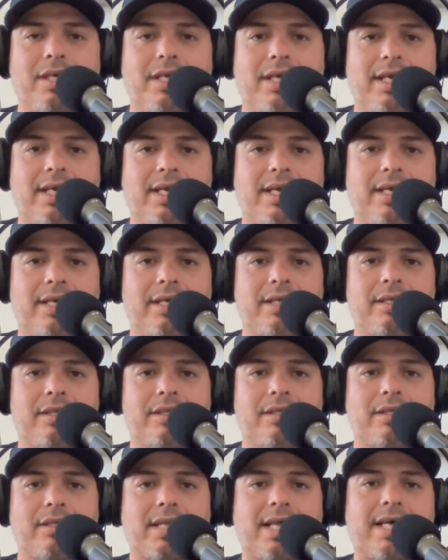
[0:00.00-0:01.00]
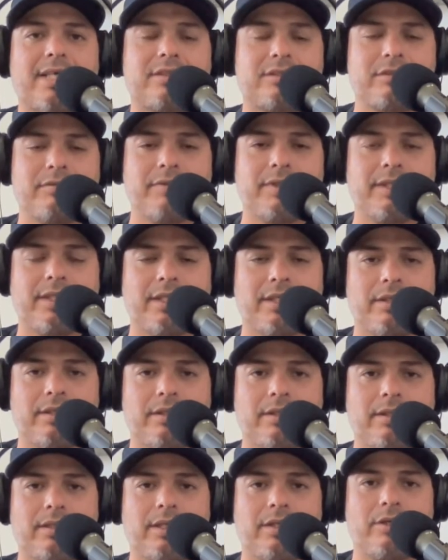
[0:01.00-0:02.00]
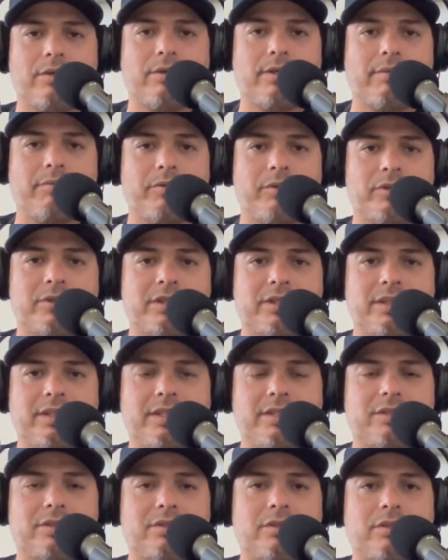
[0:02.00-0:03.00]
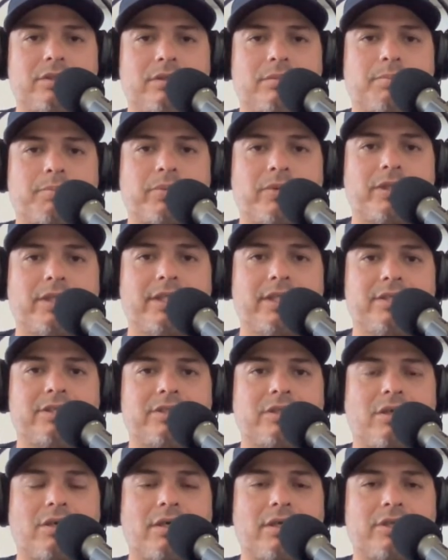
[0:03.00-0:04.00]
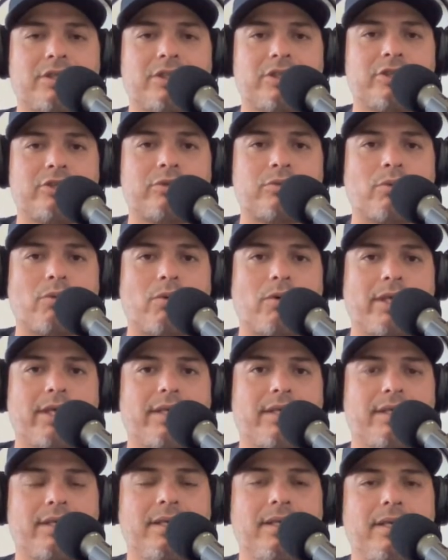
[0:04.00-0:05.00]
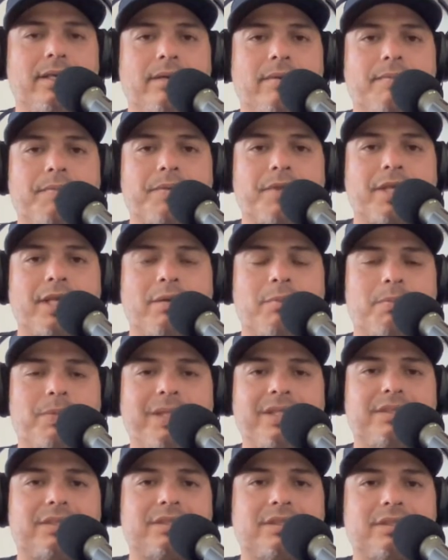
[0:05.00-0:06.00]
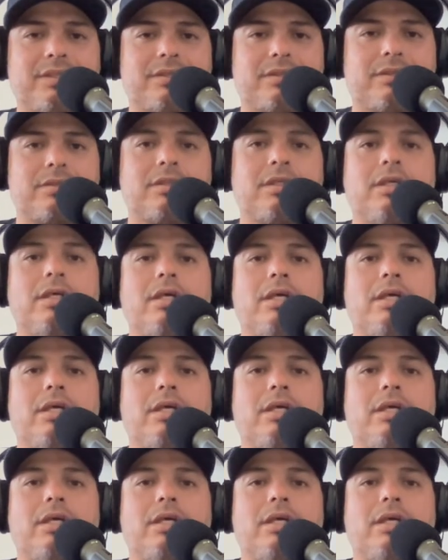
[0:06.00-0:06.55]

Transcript: And the last of it that you're able to see is the police car destroyed in pieces.